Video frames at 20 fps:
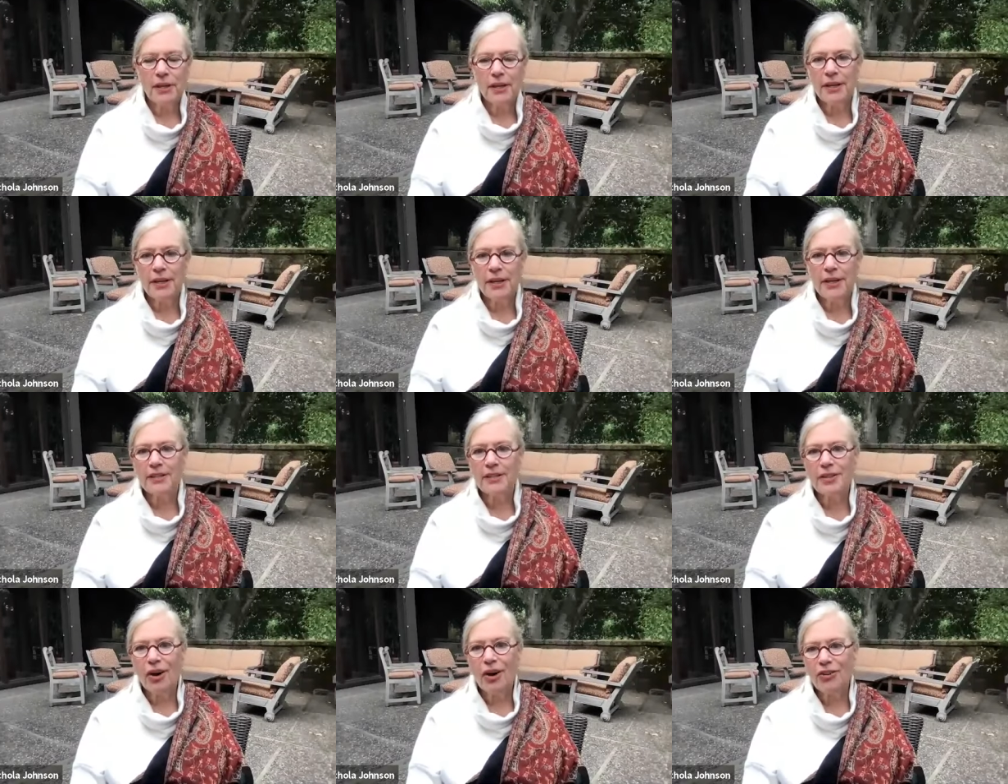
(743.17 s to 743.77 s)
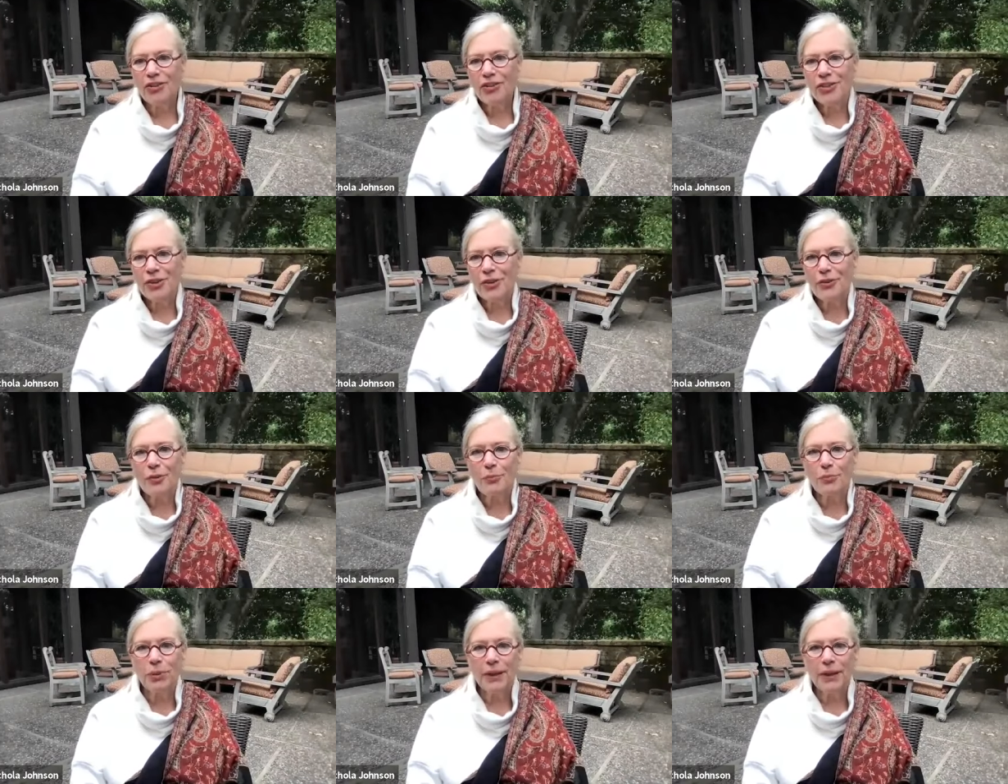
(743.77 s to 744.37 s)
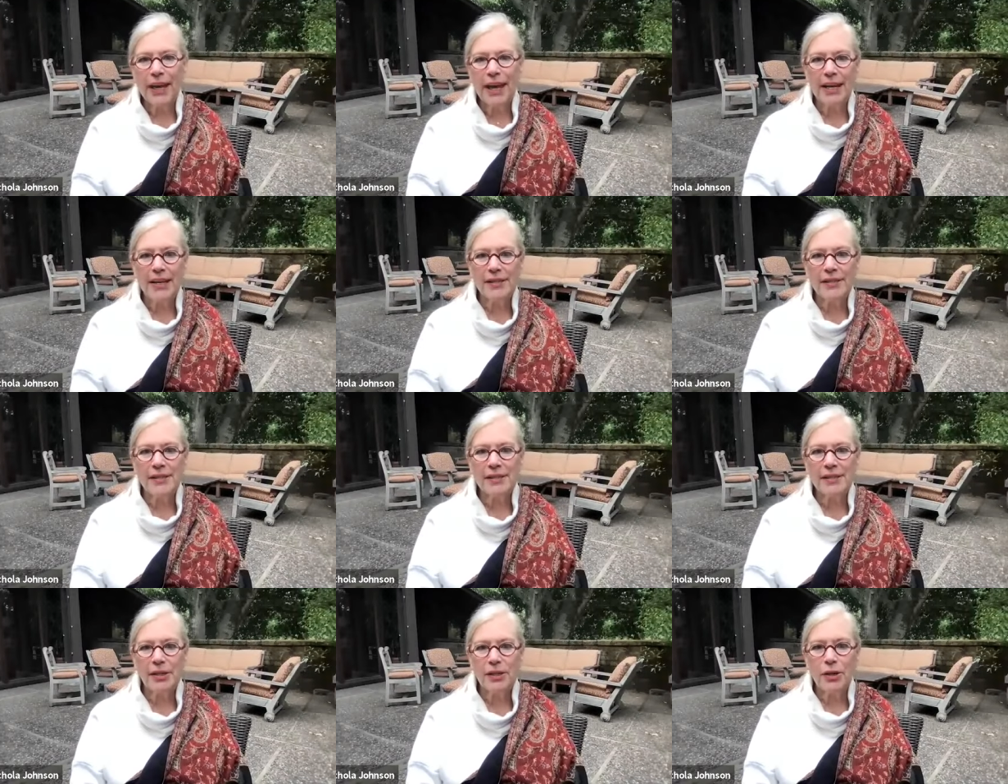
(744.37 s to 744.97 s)
it is also the
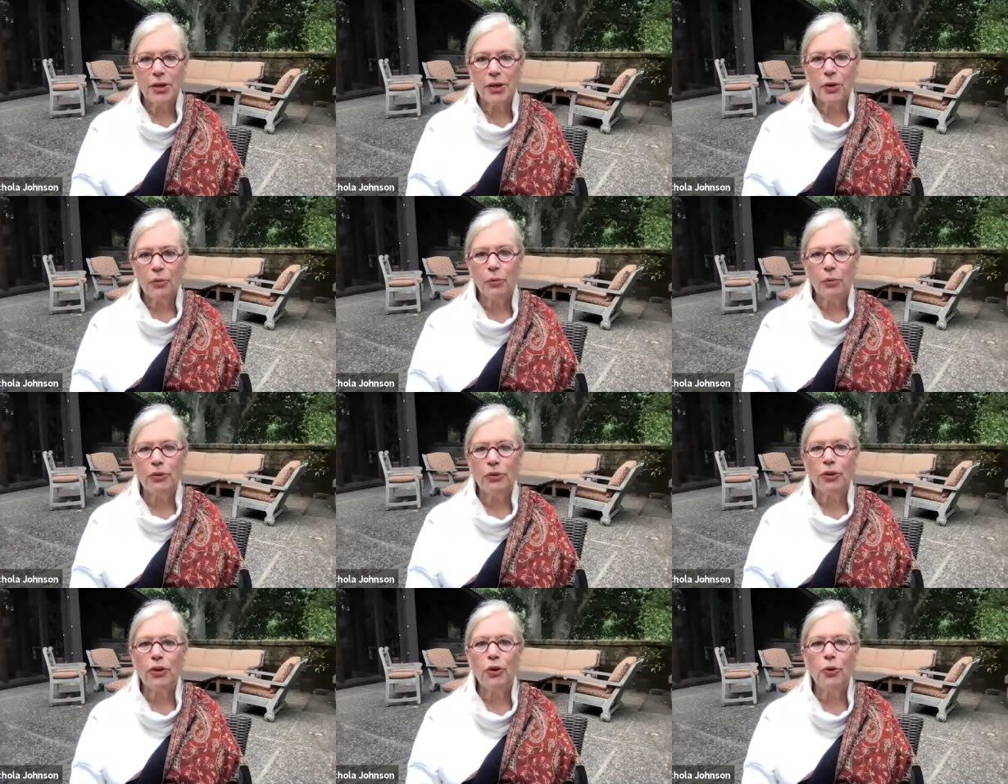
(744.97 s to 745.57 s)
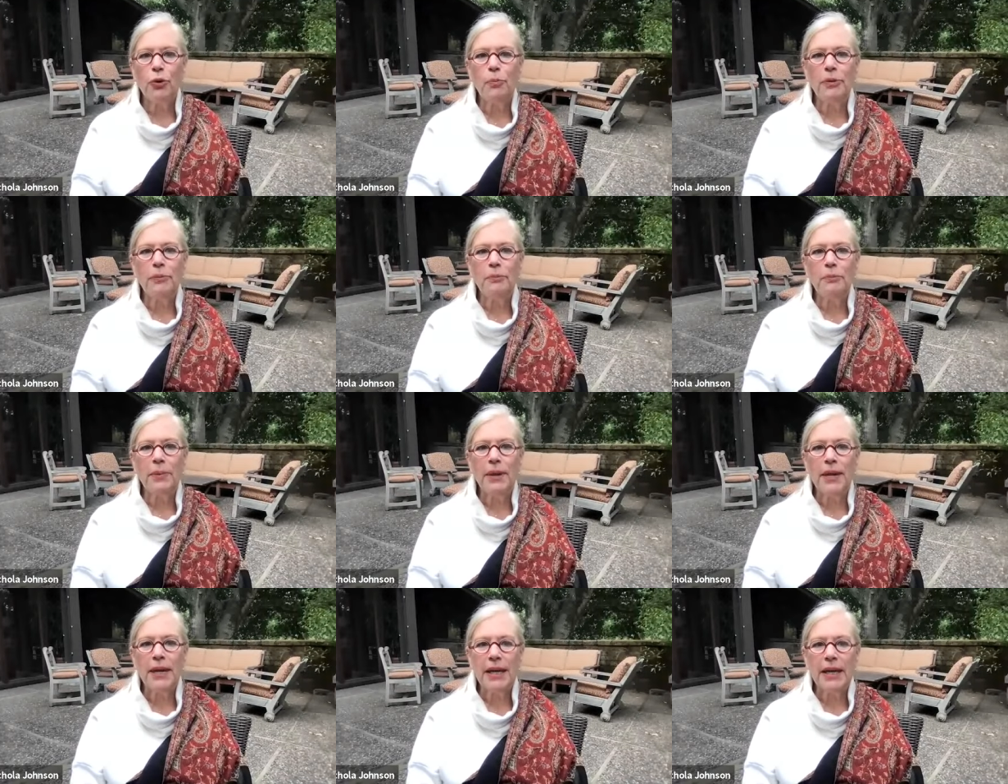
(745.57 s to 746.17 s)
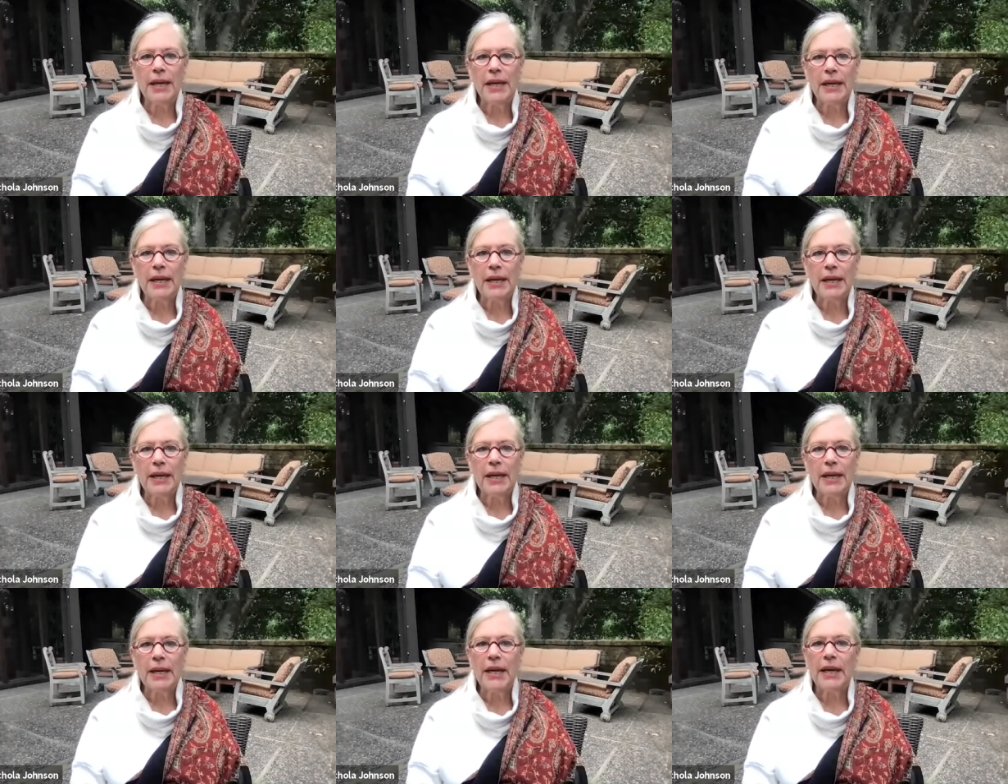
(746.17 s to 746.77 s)
place where the human being
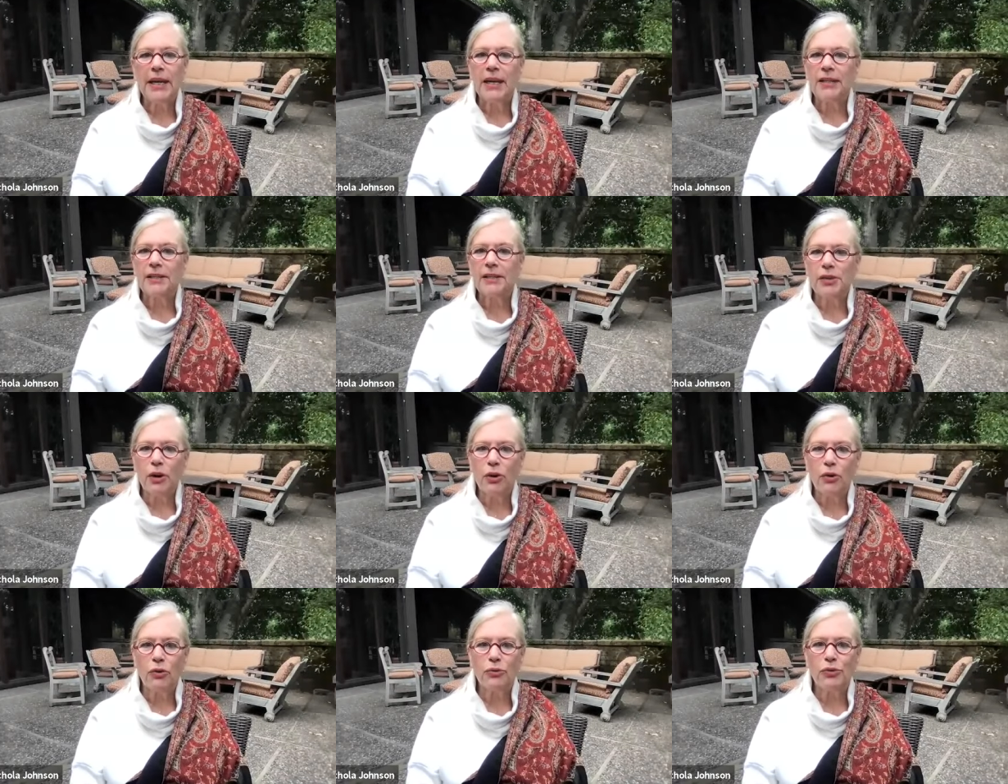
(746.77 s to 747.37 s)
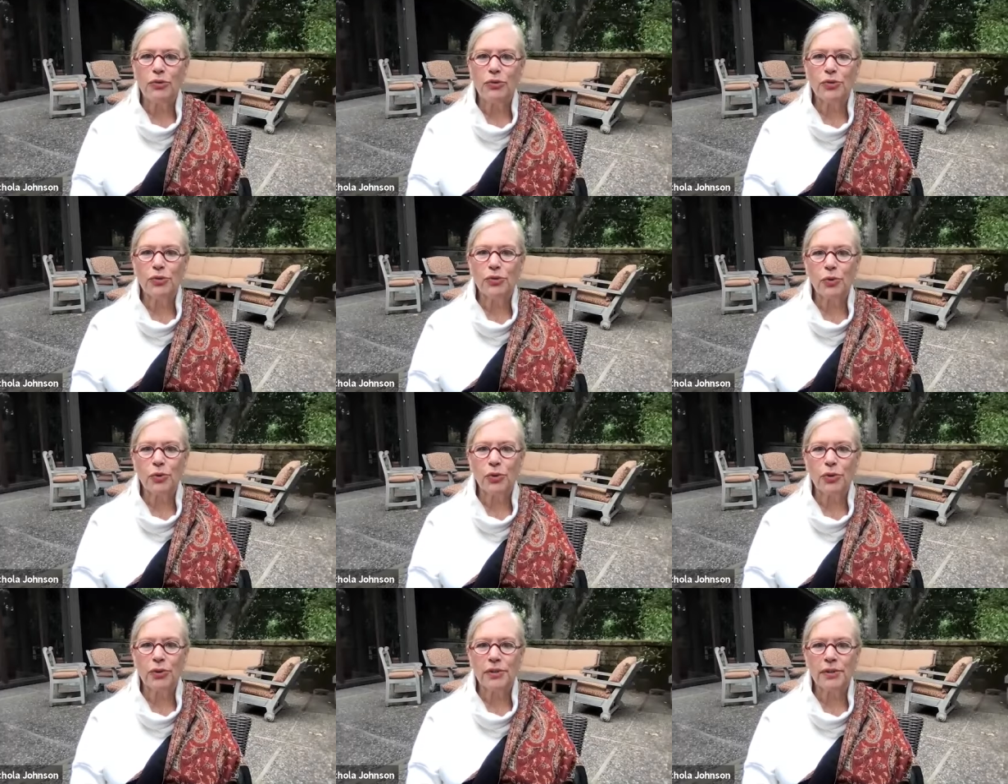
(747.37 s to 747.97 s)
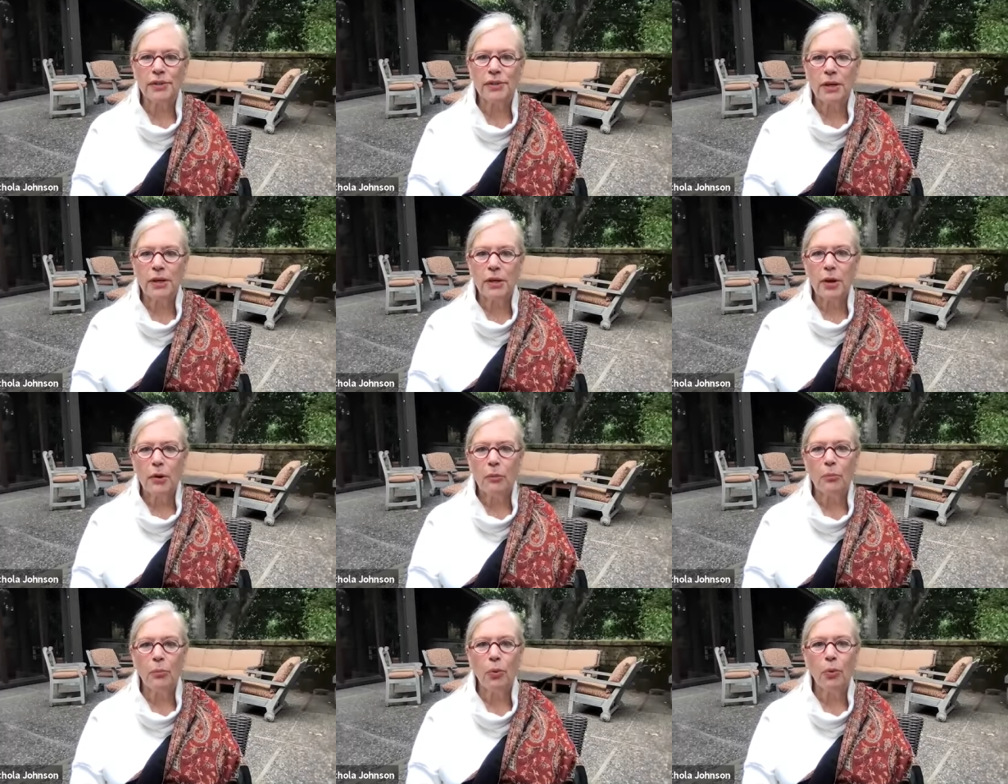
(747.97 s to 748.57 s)
in its own source
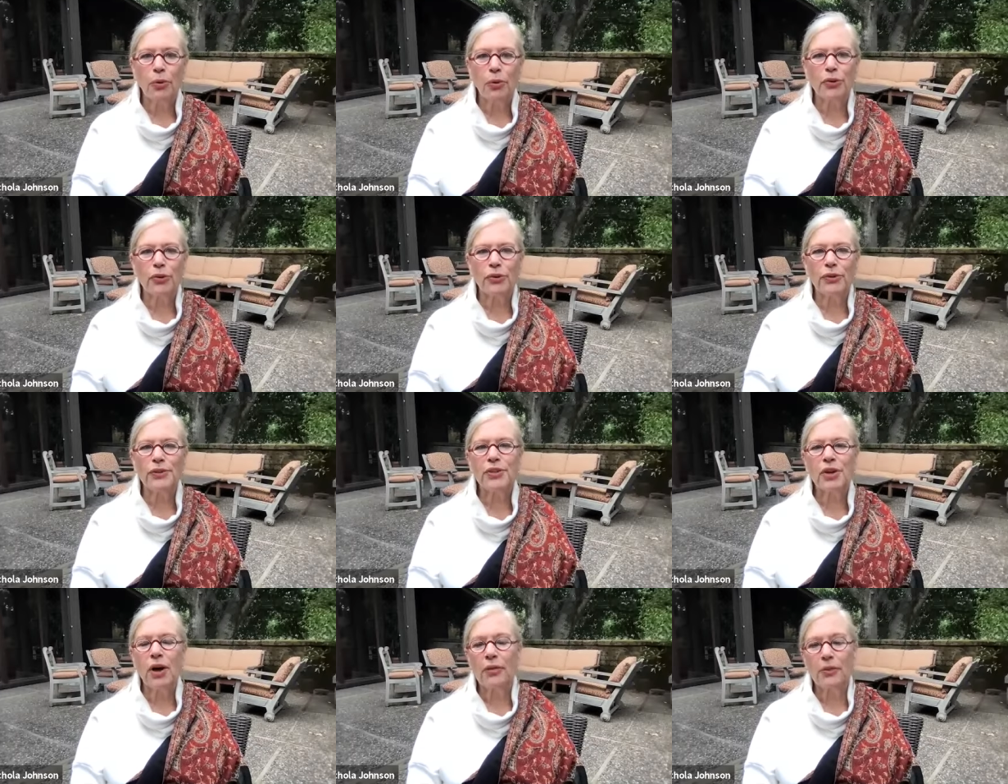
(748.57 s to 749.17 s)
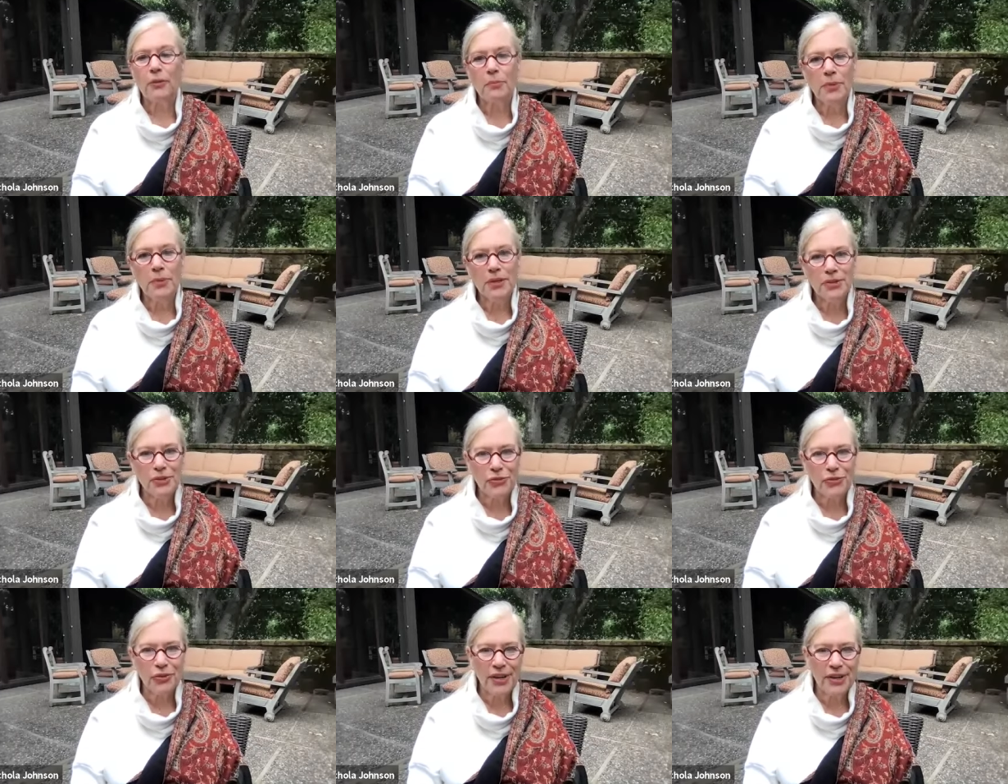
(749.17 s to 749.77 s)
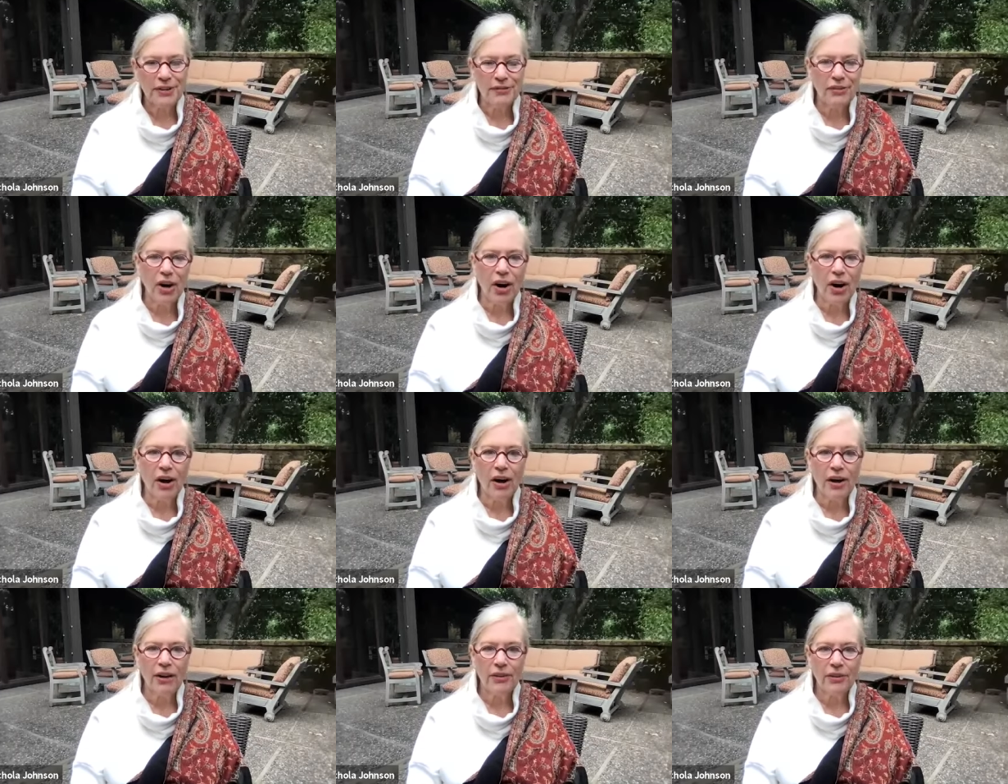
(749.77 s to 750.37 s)
borders on the mystery of
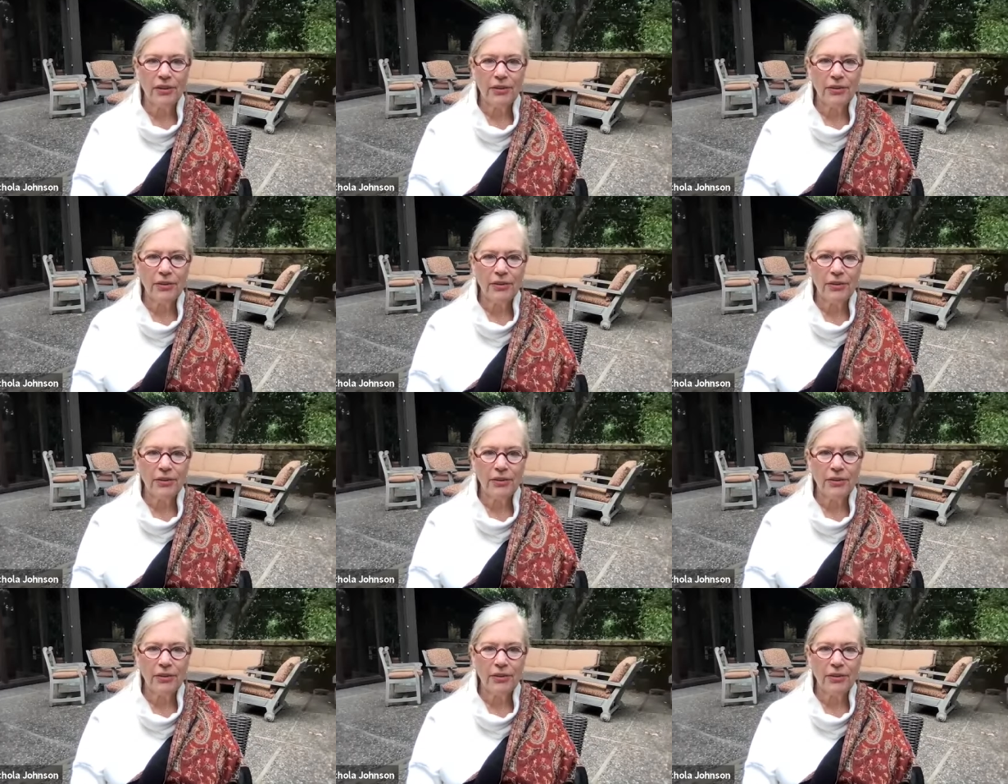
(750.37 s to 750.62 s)
God.